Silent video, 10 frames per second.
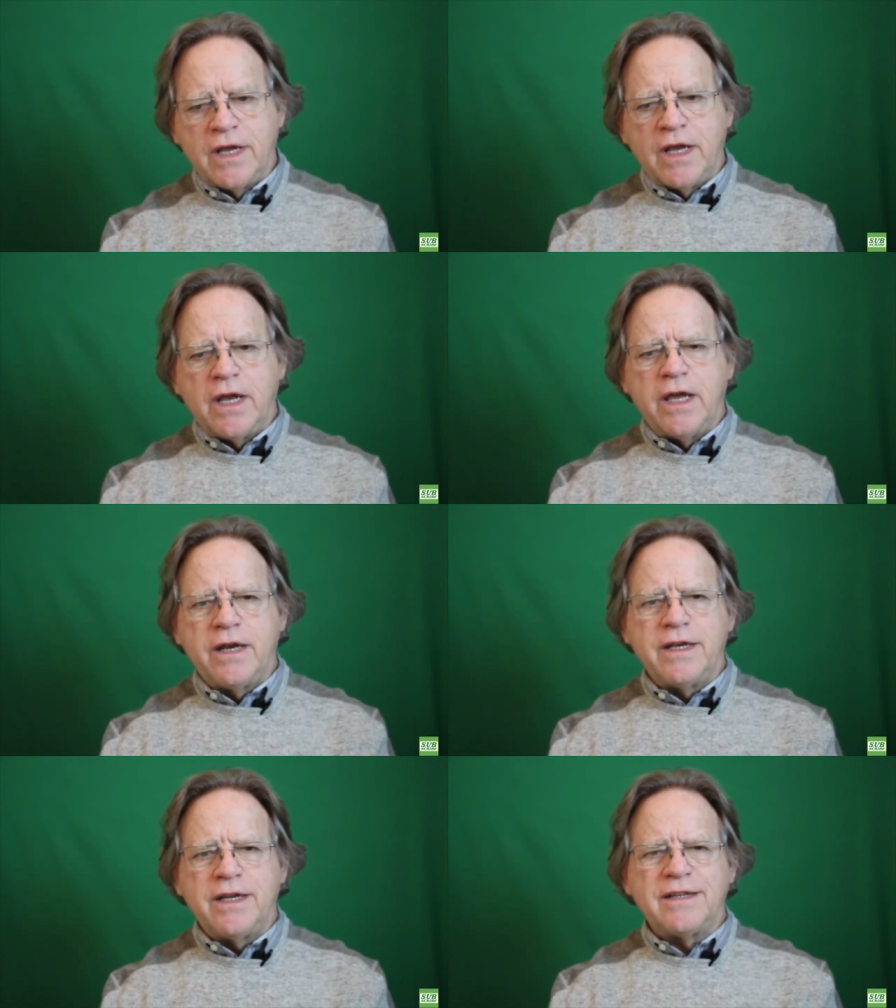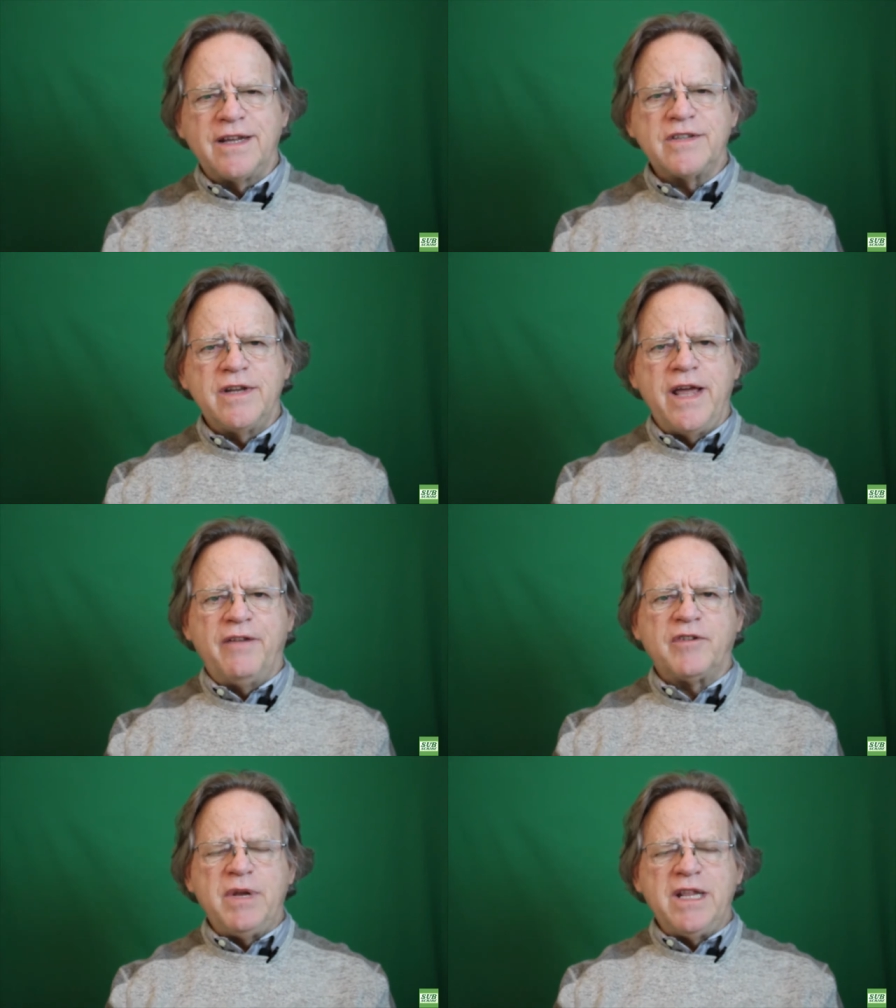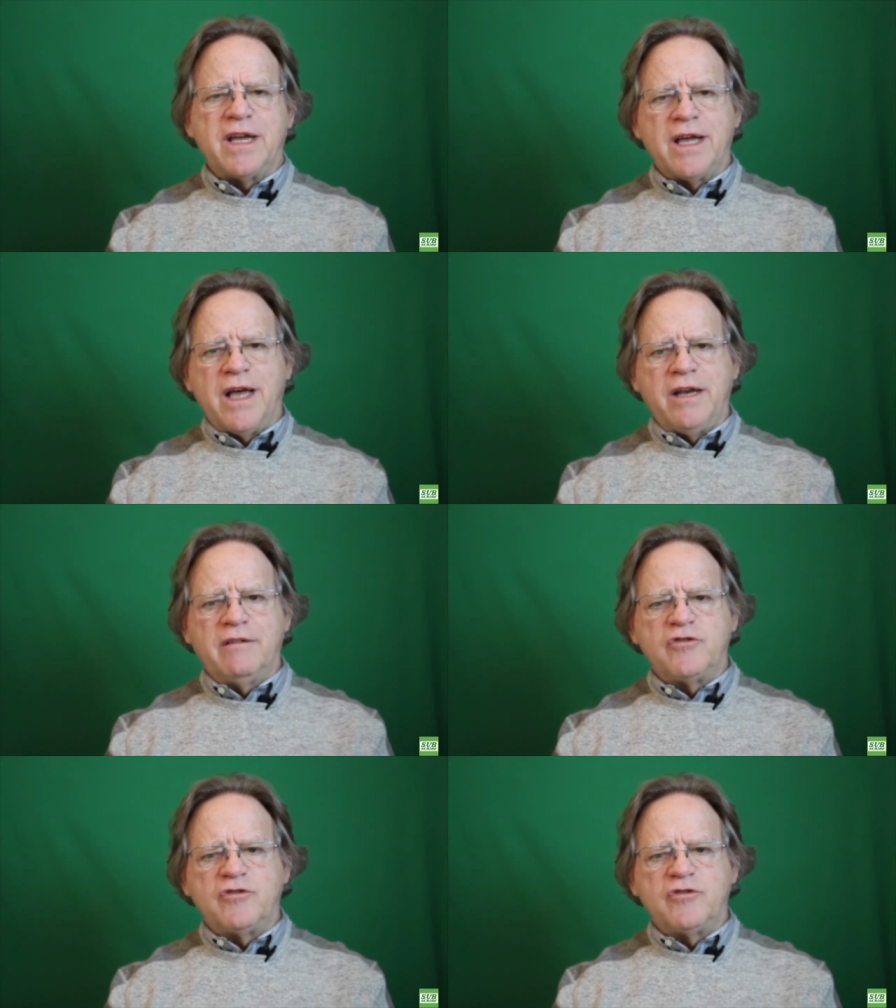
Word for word: And it doesn't have to be the kind of